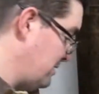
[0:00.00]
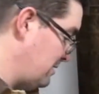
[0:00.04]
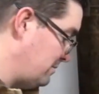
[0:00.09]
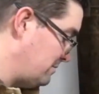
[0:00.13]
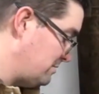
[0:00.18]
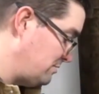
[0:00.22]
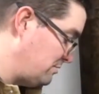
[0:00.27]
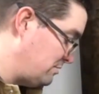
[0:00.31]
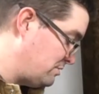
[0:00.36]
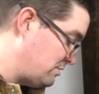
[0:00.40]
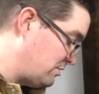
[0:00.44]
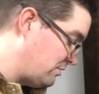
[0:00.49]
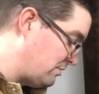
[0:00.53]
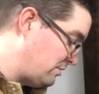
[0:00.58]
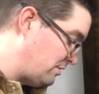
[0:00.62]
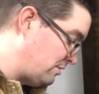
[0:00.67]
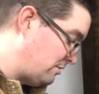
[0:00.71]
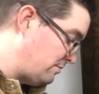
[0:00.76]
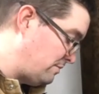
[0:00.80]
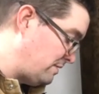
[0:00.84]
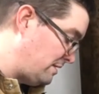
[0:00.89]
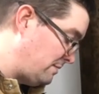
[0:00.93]
them
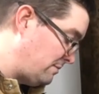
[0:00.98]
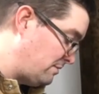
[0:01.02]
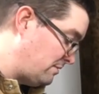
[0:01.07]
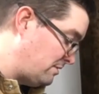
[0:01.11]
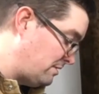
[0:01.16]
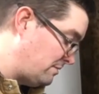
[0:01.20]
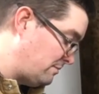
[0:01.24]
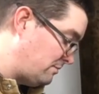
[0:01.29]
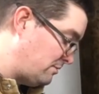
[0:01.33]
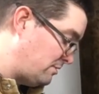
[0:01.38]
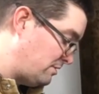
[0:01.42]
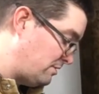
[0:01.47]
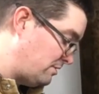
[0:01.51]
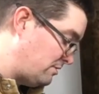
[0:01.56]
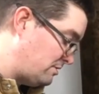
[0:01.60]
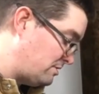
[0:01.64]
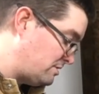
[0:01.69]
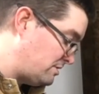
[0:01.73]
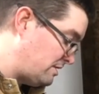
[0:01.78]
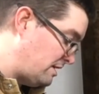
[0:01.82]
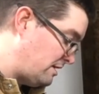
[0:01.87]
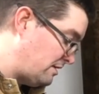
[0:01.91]
tutorial people. I'm one of
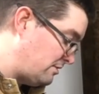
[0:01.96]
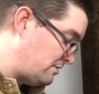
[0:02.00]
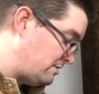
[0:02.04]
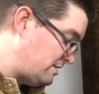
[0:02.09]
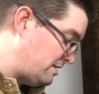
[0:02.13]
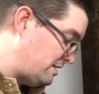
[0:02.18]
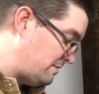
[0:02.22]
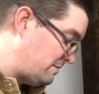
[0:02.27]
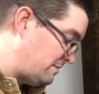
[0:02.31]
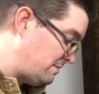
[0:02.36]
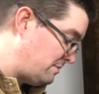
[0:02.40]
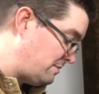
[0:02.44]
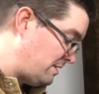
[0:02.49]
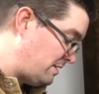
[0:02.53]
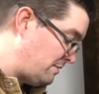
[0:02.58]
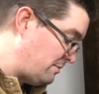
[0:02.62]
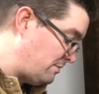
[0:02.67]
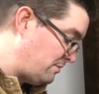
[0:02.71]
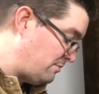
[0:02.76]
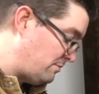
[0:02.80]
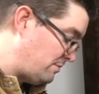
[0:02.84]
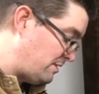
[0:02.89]
those entertainment
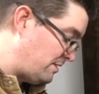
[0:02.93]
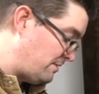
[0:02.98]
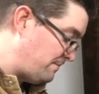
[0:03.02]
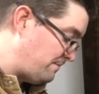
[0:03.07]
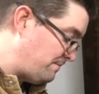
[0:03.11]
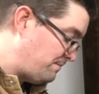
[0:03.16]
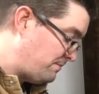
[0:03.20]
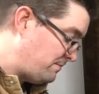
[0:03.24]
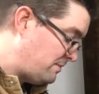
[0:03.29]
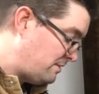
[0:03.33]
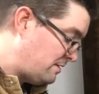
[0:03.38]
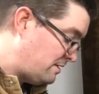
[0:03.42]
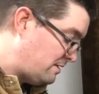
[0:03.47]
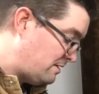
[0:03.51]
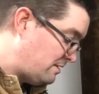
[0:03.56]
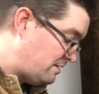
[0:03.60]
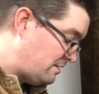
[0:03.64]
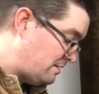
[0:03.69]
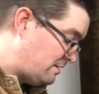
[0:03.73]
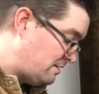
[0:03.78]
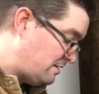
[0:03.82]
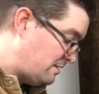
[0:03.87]
people, but
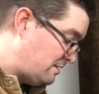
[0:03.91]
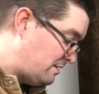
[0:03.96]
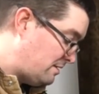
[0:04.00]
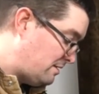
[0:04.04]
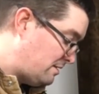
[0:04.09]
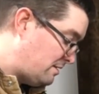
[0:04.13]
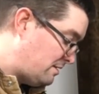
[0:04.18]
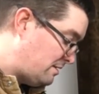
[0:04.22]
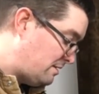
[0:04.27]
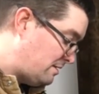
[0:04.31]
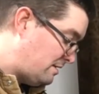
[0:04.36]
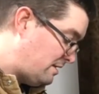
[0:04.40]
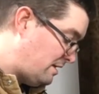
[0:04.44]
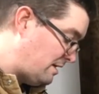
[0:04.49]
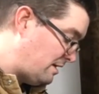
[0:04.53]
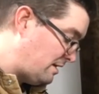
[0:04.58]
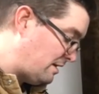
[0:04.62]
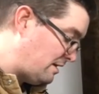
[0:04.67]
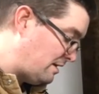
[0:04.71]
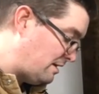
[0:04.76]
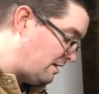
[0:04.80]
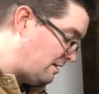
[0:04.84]
then
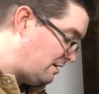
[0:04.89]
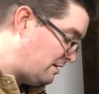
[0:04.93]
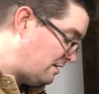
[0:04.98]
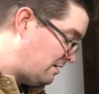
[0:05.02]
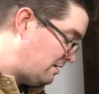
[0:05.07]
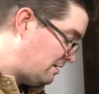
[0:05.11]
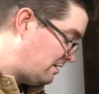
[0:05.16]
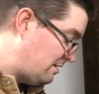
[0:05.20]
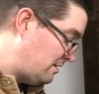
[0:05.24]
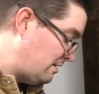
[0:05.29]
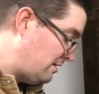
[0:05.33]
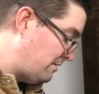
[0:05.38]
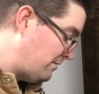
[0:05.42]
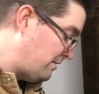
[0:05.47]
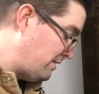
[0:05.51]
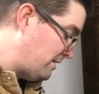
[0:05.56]
again, if